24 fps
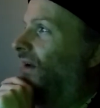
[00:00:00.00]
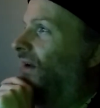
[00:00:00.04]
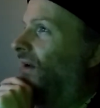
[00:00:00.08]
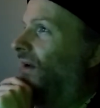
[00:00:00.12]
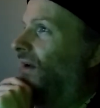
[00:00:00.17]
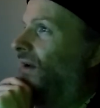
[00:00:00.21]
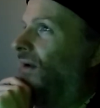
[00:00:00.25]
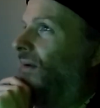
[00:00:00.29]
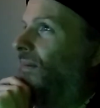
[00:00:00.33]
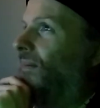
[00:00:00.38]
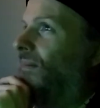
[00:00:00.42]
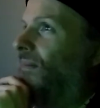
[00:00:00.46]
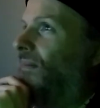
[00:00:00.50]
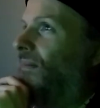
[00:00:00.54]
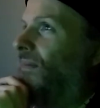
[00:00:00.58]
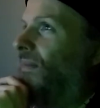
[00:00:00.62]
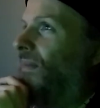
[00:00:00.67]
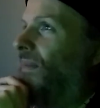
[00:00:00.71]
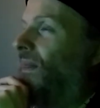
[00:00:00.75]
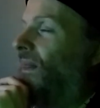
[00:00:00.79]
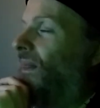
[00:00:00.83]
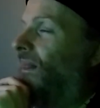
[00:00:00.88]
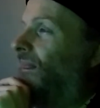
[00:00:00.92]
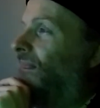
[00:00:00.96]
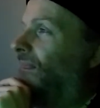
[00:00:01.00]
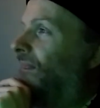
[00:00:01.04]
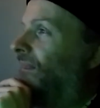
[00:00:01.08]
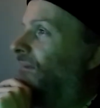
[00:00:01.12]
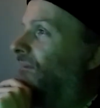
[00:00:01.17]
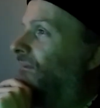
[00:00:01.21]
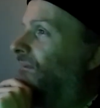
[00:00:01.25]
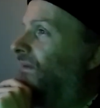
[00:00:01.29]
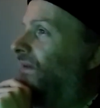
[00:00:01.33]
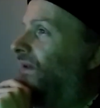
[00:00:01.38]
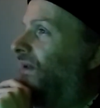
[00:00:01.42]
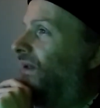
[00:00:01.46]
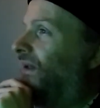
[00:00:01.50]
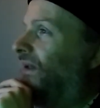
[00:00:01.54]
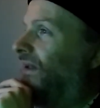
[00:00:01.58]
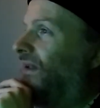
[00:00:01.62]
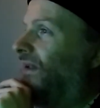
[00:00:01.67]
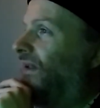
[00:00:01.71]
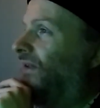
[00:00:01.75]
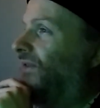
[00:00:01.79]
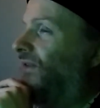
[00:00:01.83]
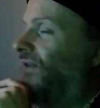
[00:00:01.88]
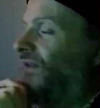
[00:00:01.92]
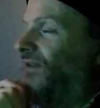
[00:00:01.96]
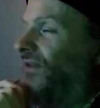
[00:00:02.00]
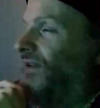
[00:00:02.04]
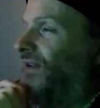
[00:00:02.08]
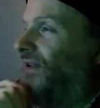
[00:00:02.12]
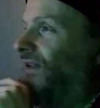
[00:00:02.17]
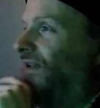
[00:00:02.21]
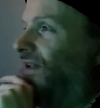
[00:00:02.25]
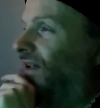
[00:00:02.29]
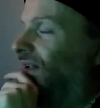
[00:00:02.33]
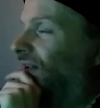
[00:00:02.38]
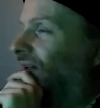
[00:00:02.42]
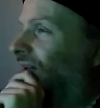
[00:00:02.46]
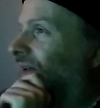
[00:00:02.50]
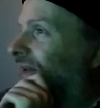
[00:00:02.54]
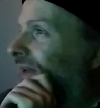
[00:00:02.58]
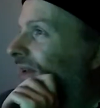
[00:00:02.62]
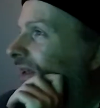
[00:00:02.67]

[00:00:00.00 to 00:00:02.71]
Um, yeah, didn't yeah.